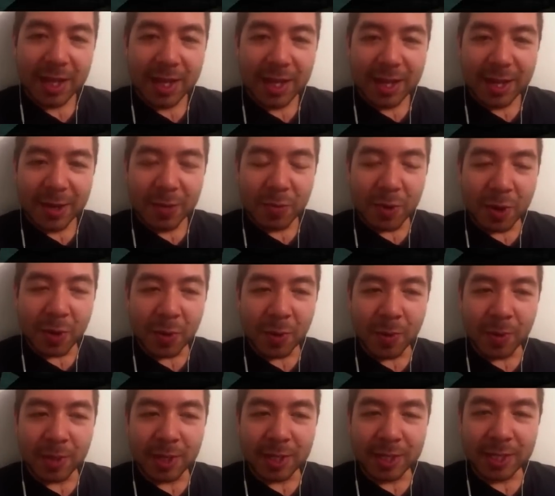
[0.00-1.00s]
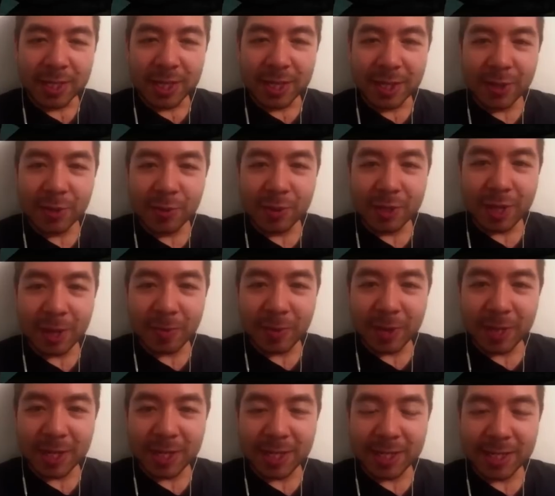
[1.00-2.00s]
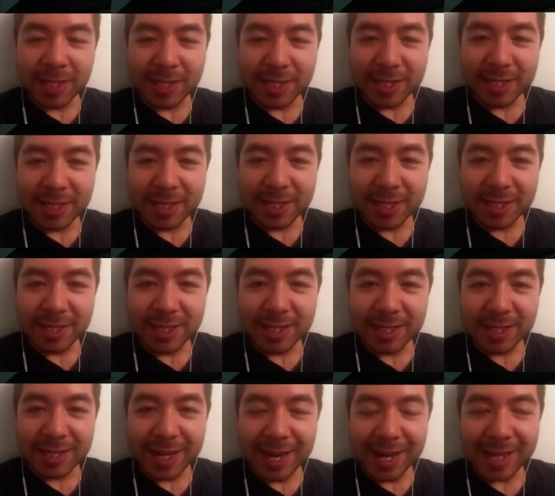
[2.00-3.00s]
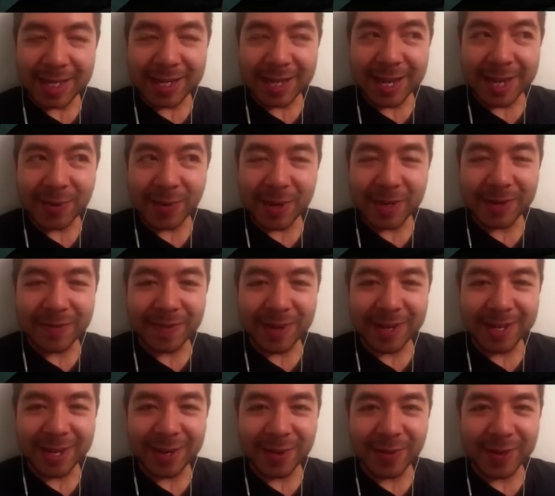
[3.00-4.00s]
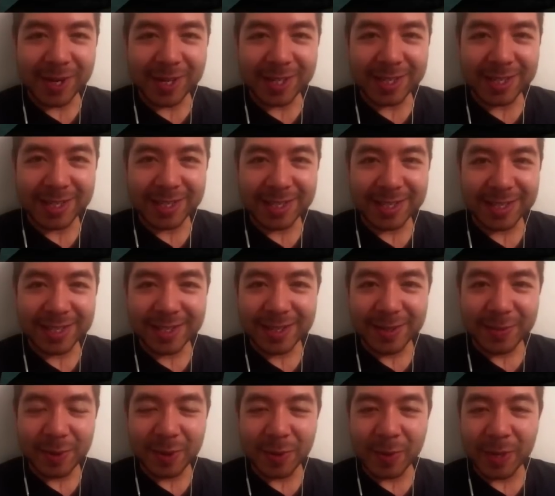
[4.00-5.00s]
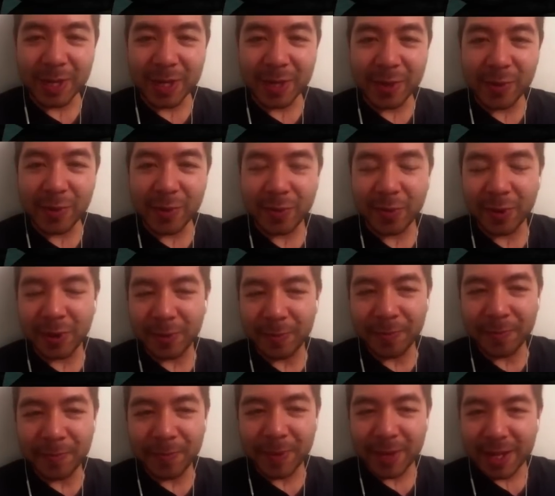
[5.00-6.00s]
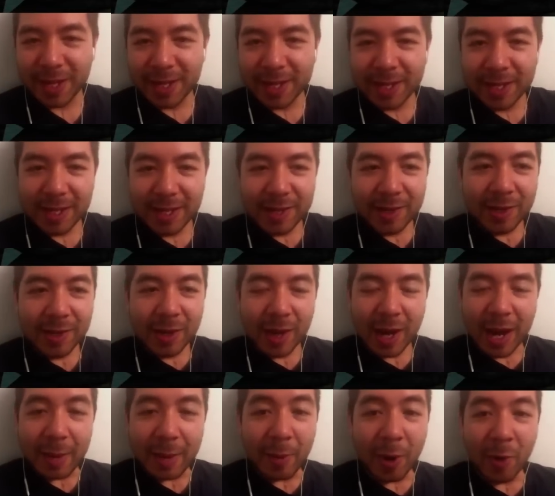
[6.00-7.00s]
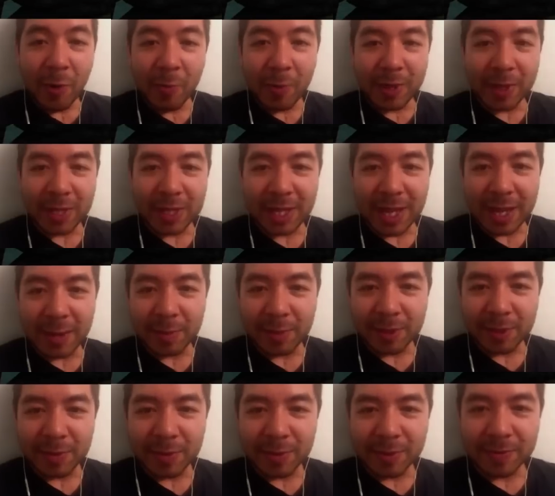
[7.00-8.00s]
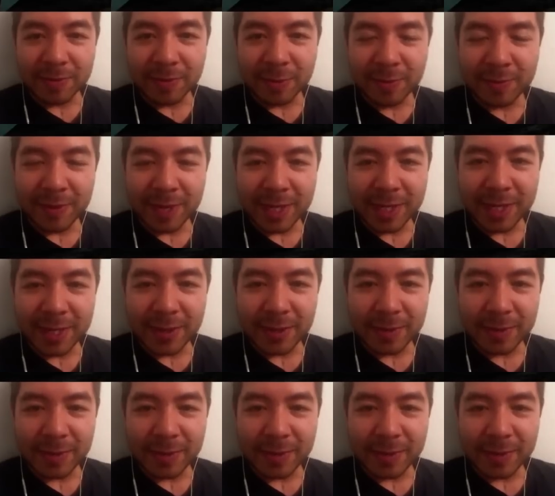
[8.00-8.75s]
Where we will continue something. I can't wait to find out what. What are we going to do in Wurm? I'm hoping the labyrinth. We'll find out.